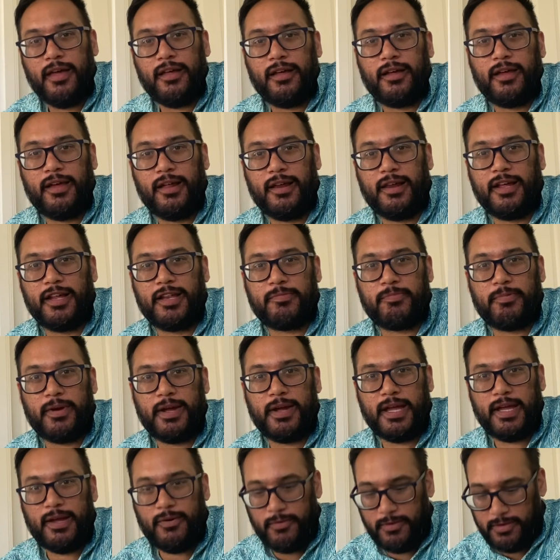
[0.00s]
killing
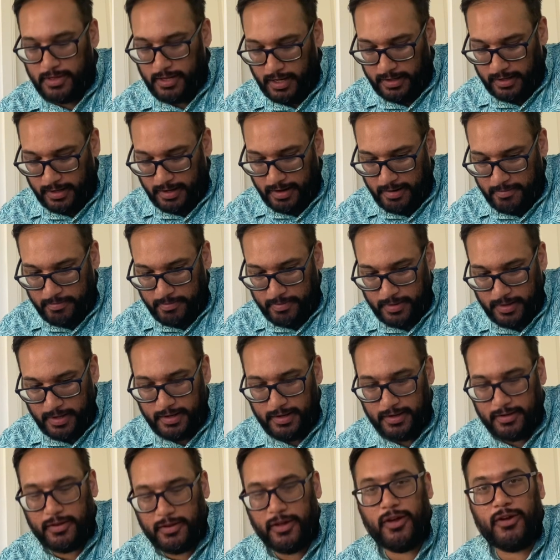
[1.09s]
spree, which ended up in
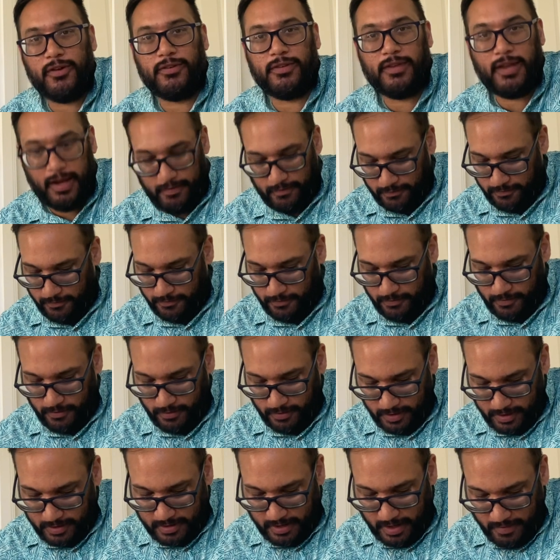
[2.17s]
his own death?
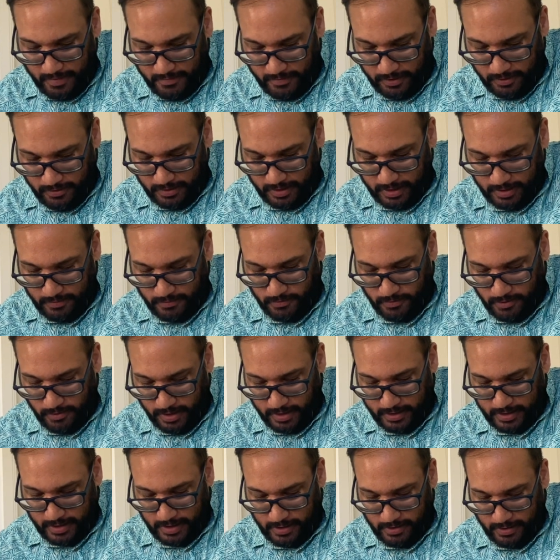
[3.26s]
Let's have a look at it right
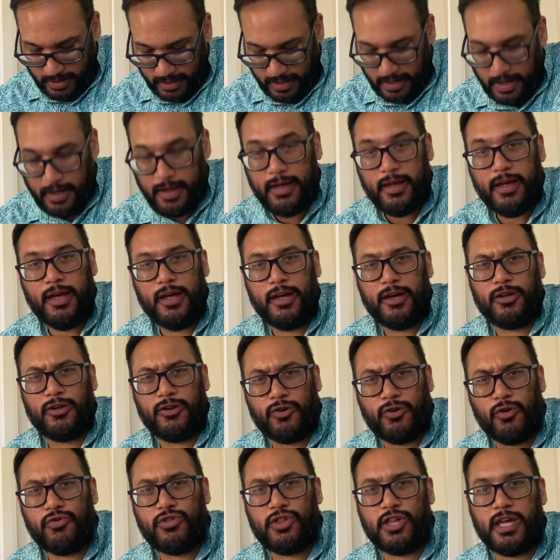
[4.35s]
now here.
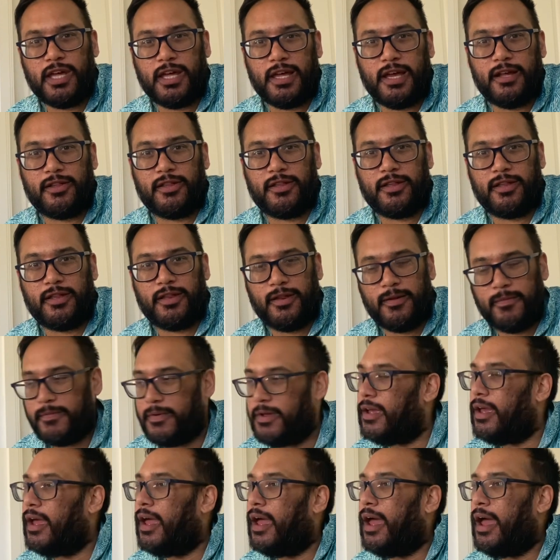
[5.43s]
Cauchi, yes.
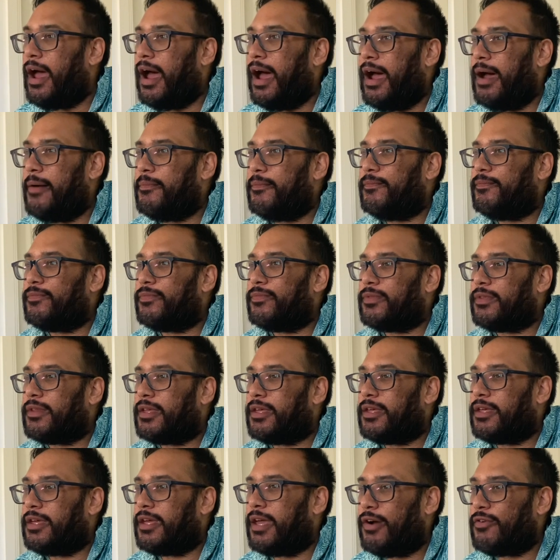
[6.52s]

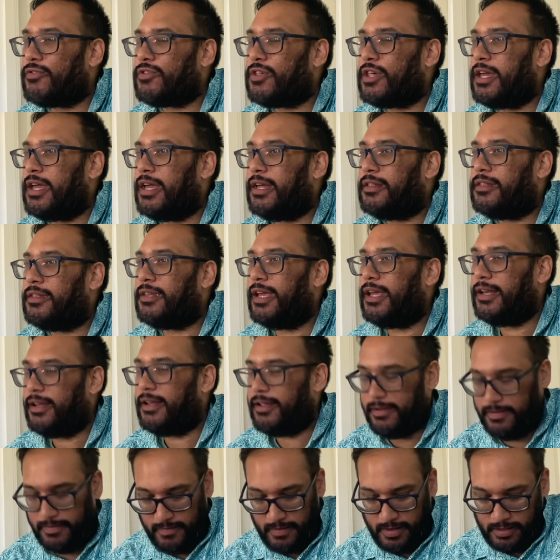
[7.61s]
Cauchi at
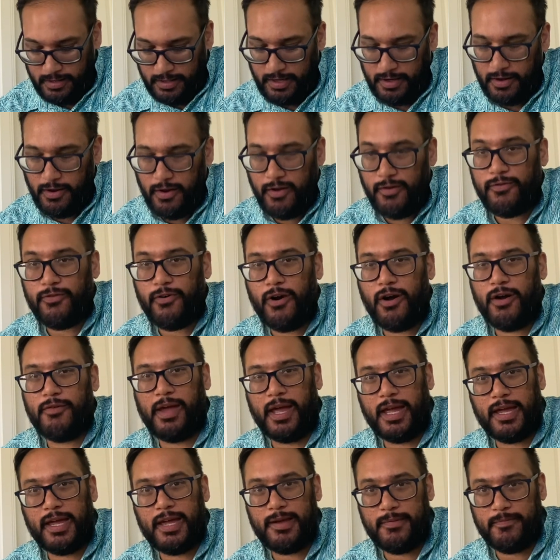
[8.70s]
10:05
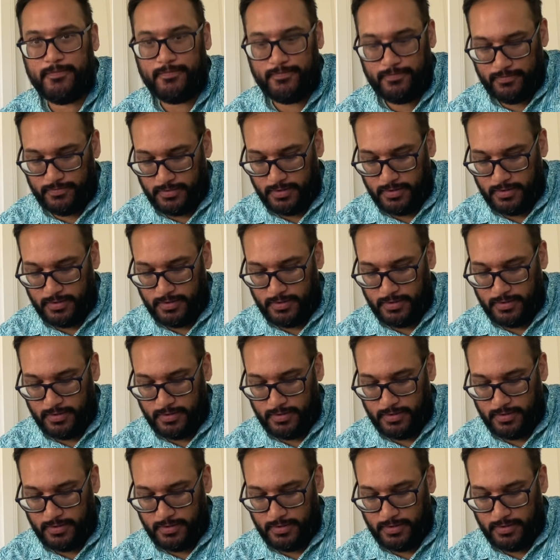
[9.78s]
a.m.